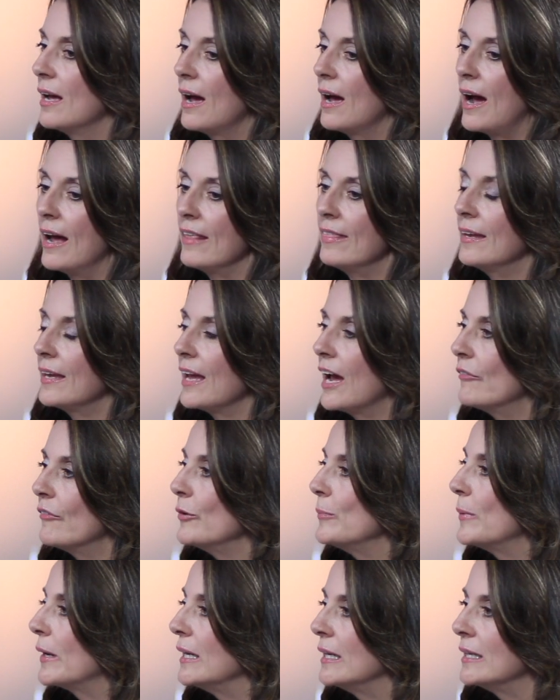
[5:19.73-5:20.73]
I think
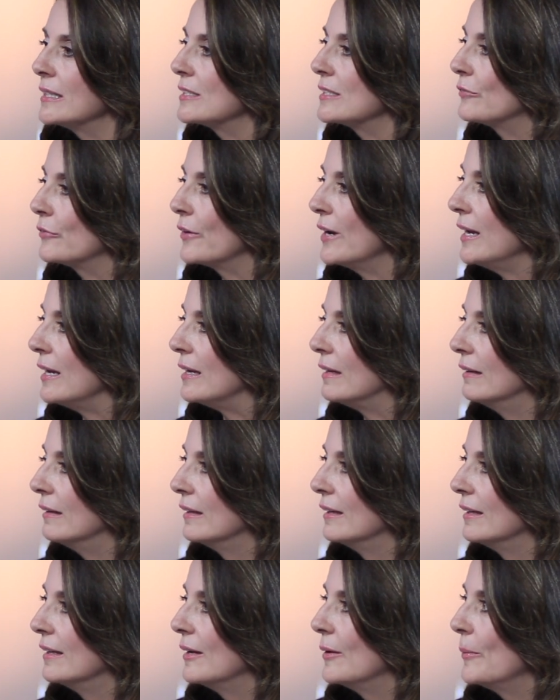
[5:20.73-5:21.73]
everybody gets afraid,
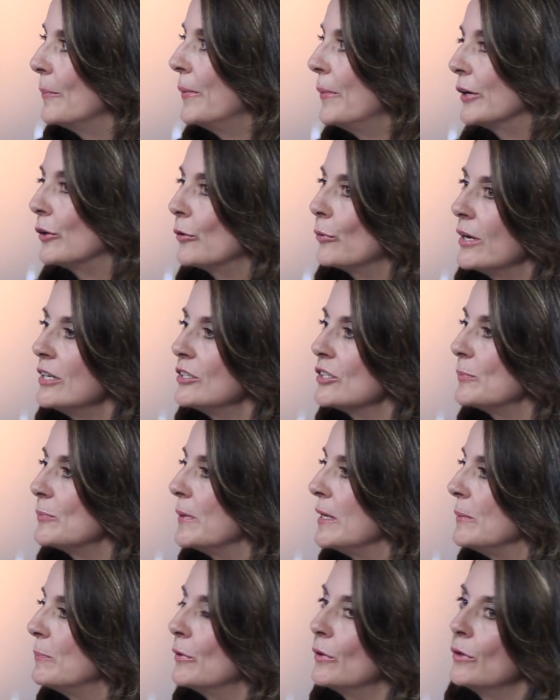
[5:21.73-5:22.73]
but courageous
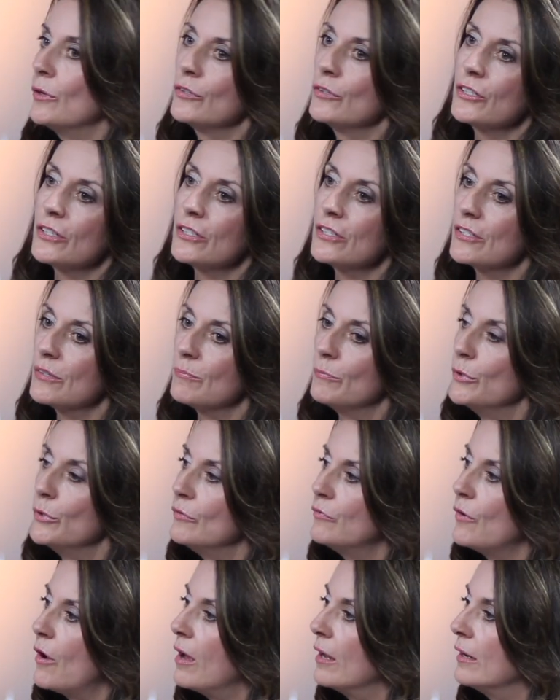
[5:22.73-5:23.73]
people just
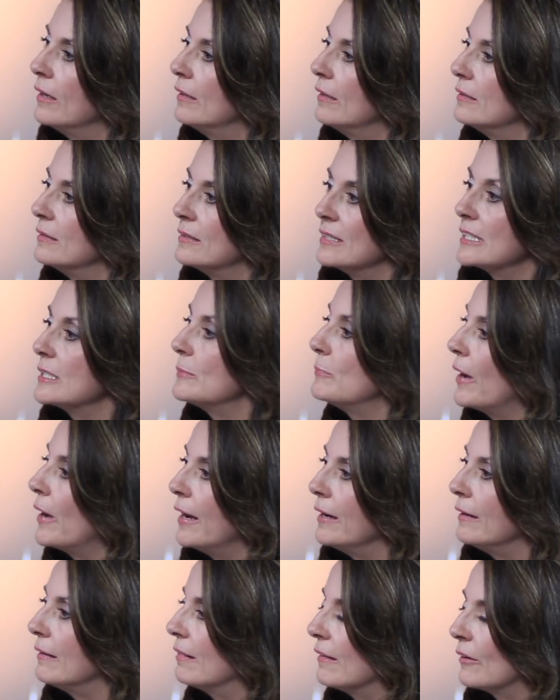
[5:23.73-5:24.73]
move on
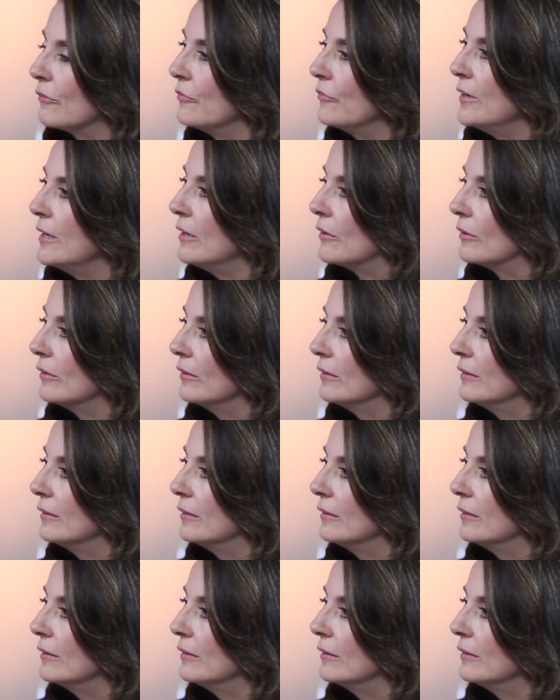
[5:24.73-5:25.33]
despite their fear